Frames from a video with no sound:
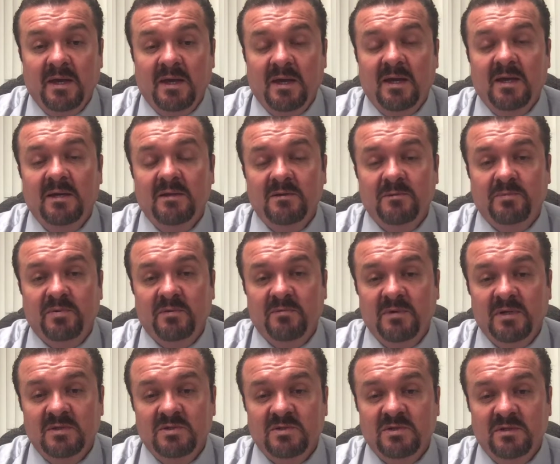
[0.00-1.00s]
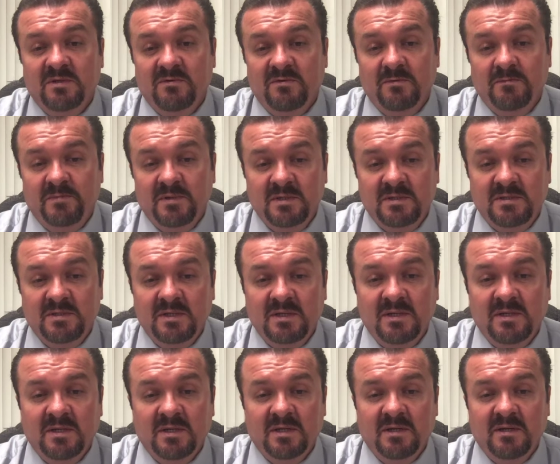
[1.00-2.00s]
and the prevention of
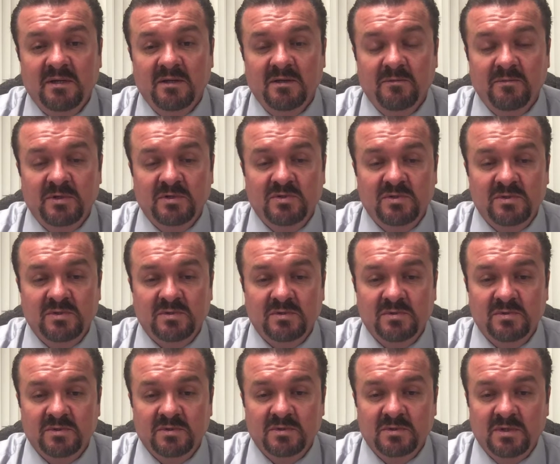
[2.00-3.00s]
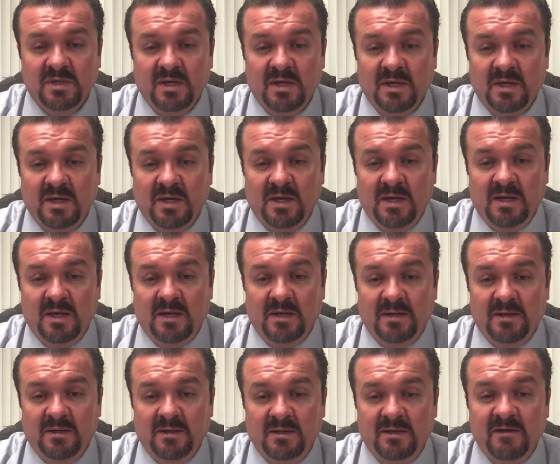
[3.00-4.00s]
obesity in elementary schools.
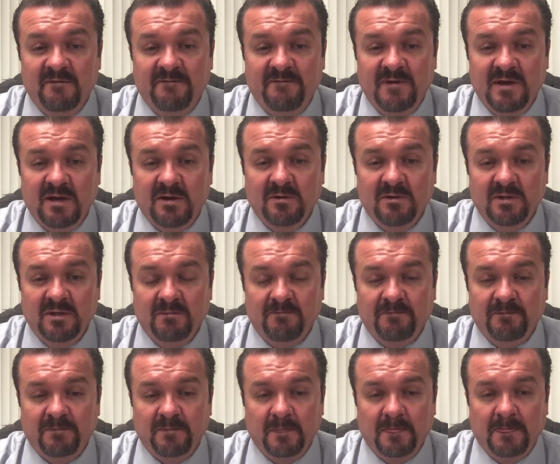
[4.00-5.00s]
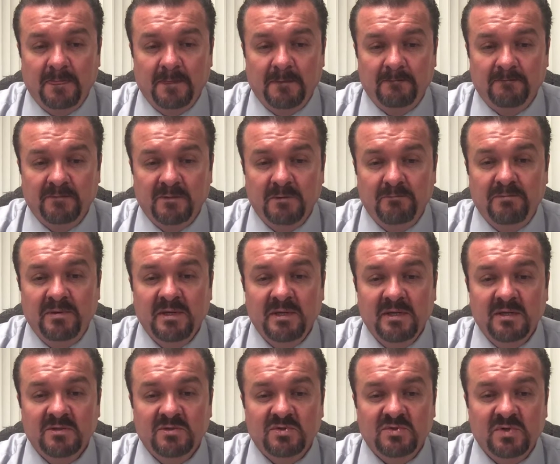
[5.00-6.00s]
They found that the
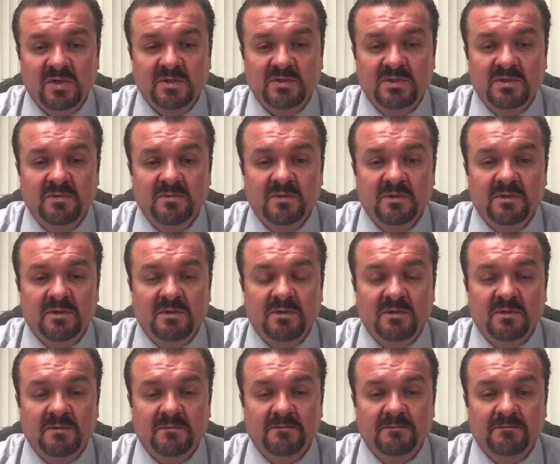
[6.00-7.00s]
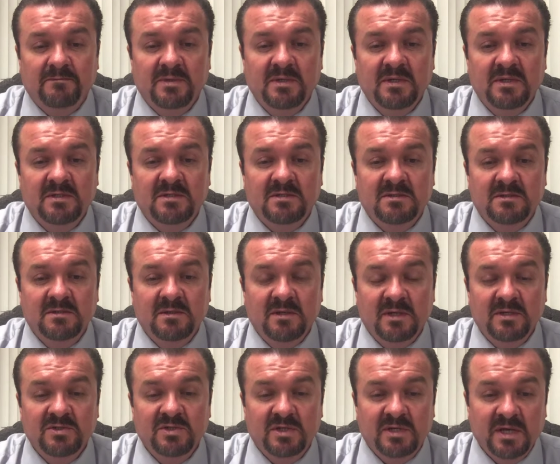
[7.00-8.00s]
PE instruction with PE
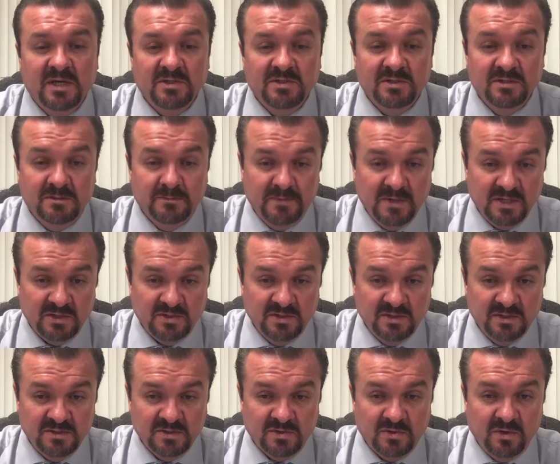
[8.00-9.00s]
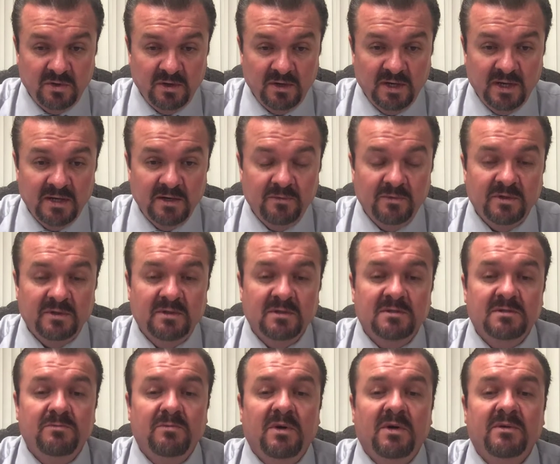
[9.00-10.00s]
education specialists correlated with a
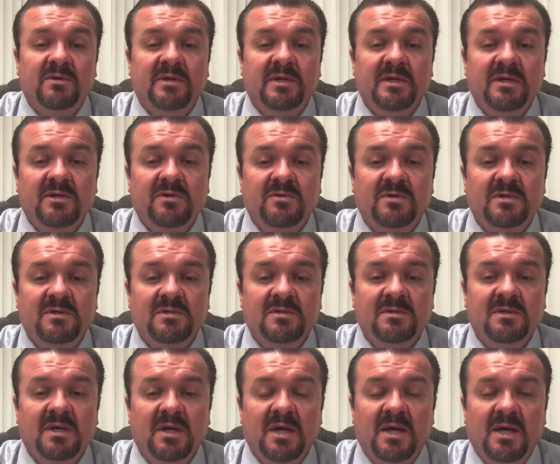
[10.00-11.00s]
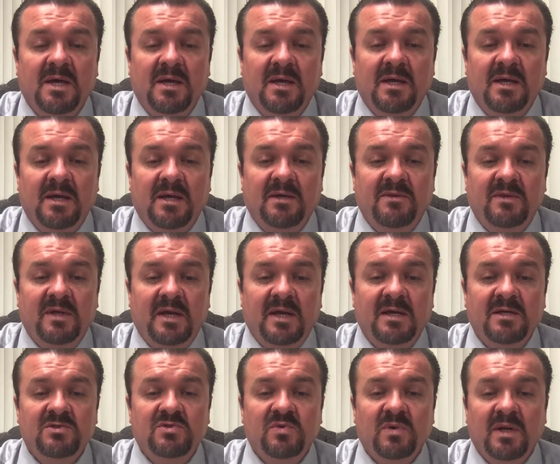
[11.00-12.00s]
smaller increase in the
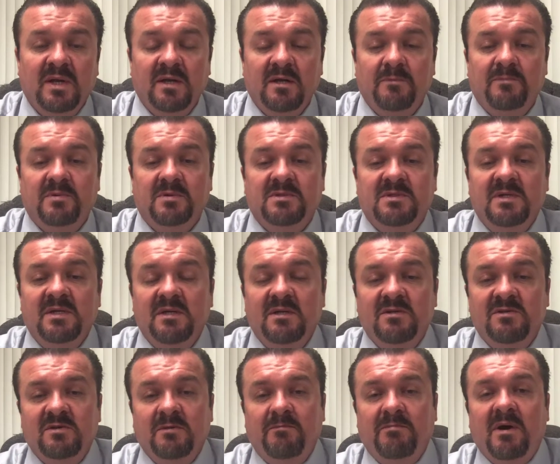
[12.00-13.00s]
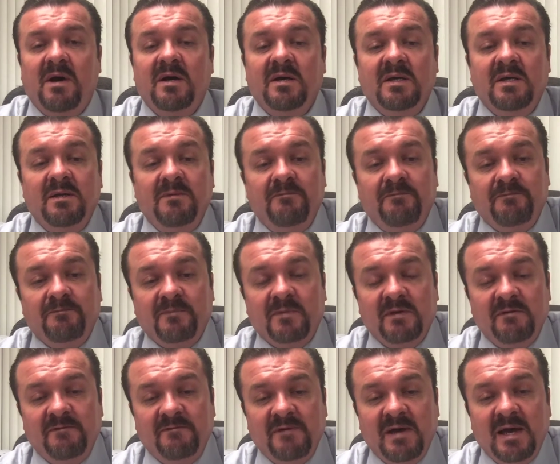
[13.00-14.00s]
age-related percentage of body
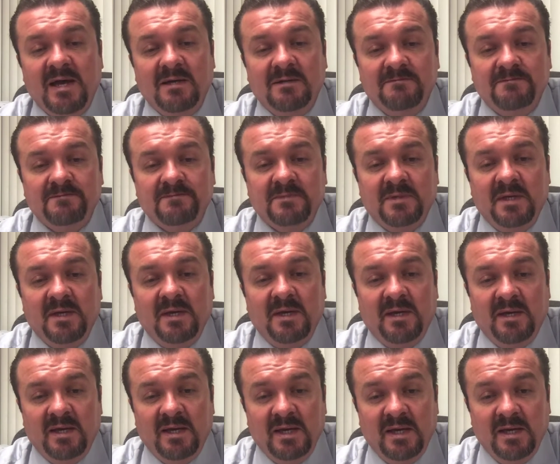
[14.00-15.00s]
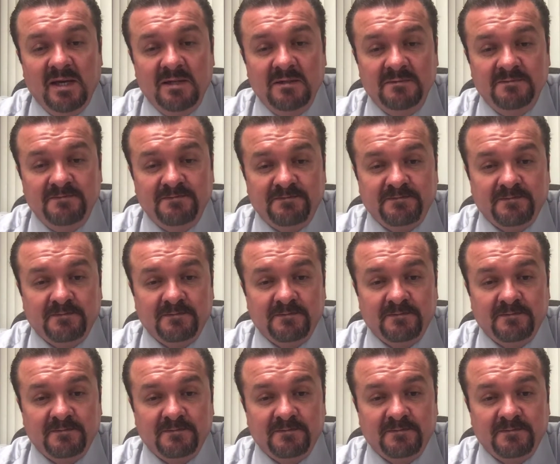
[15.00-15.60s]
fat, and